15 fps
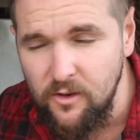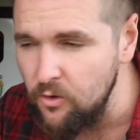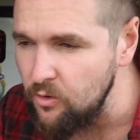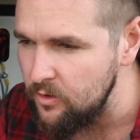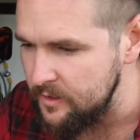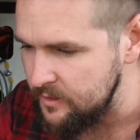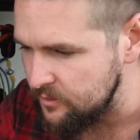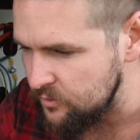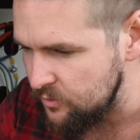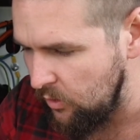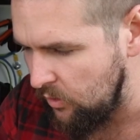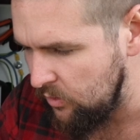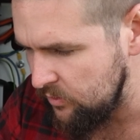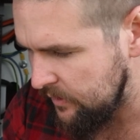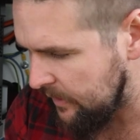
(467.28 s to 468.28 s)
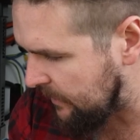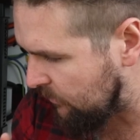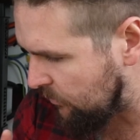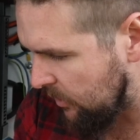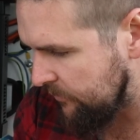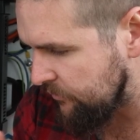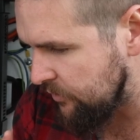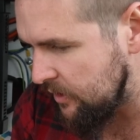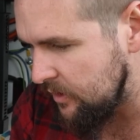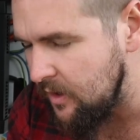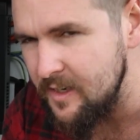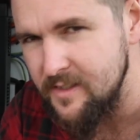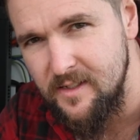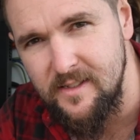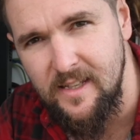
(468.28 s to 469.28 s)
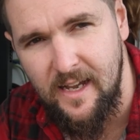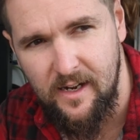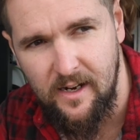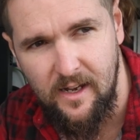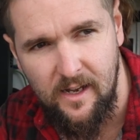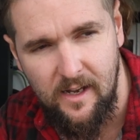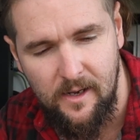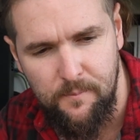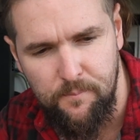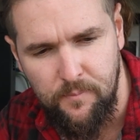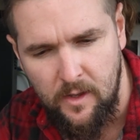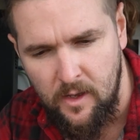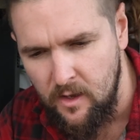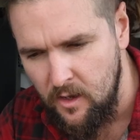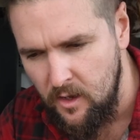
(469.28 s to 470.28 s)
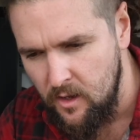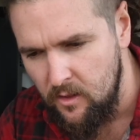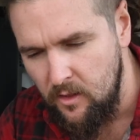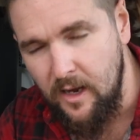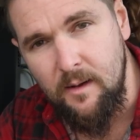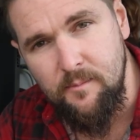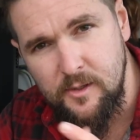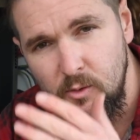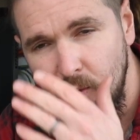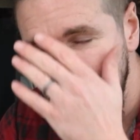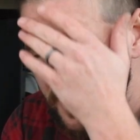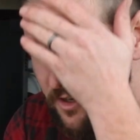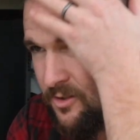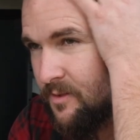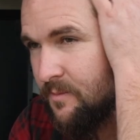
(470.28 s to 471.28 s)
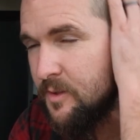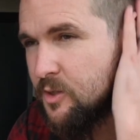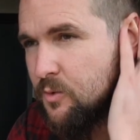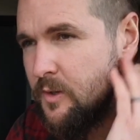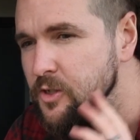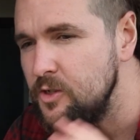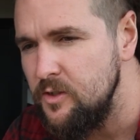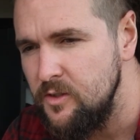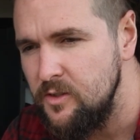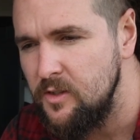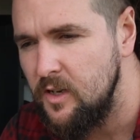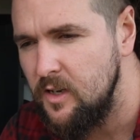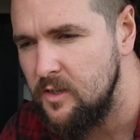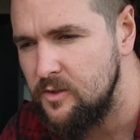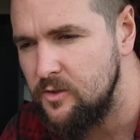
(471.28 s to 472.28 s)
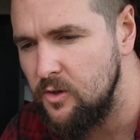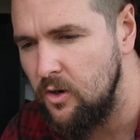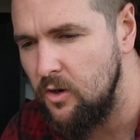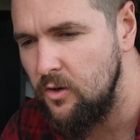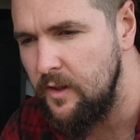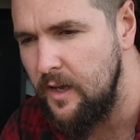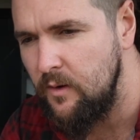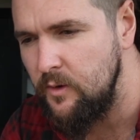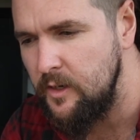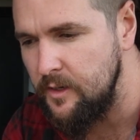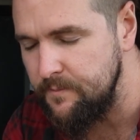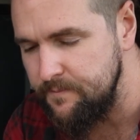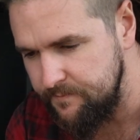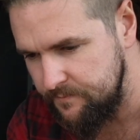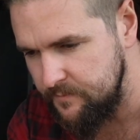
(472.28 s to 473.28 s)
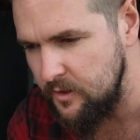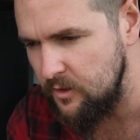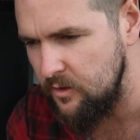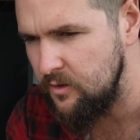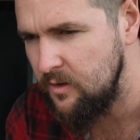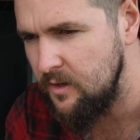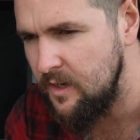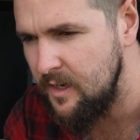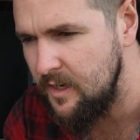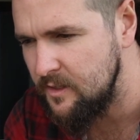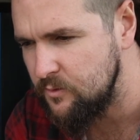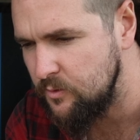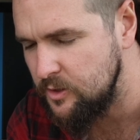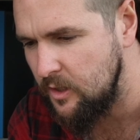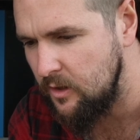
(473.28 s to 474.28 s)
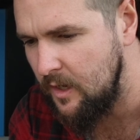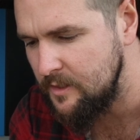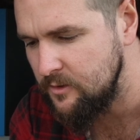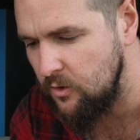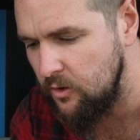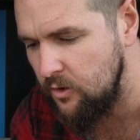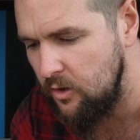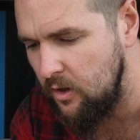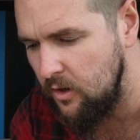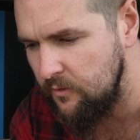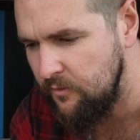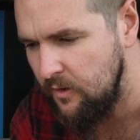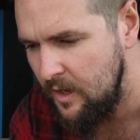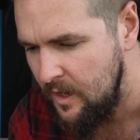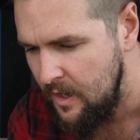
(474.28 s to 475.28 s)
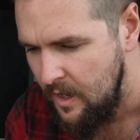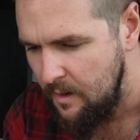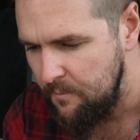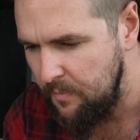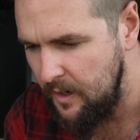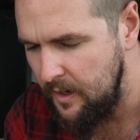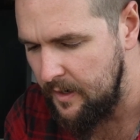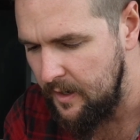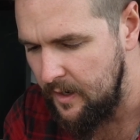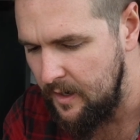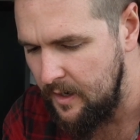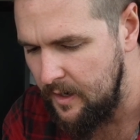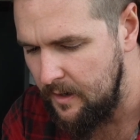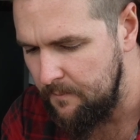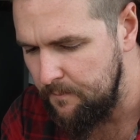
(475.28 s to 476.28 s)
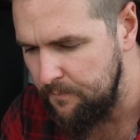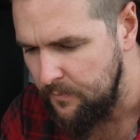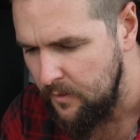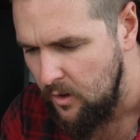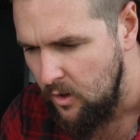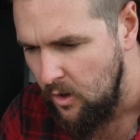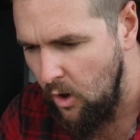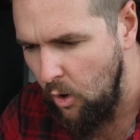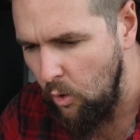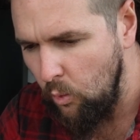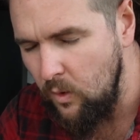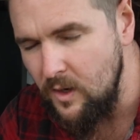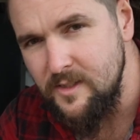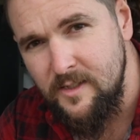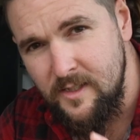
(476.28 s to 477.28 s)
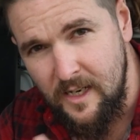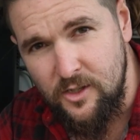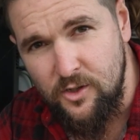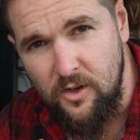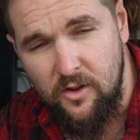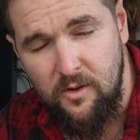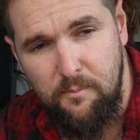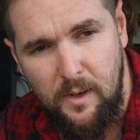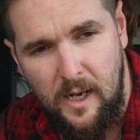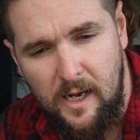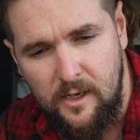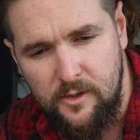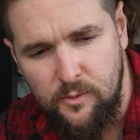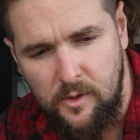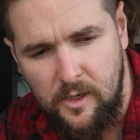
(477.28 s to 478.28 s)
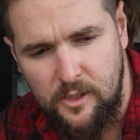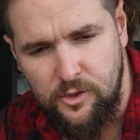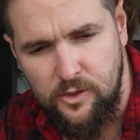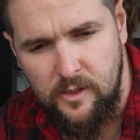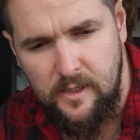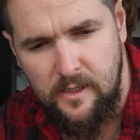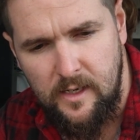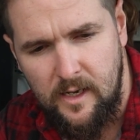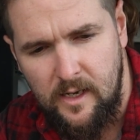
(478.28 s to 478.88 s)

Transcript: all installed, and what I've realized is that I'm still waiting on some switches so that we can, switch our lights on and off. But one section of the bus, we're actually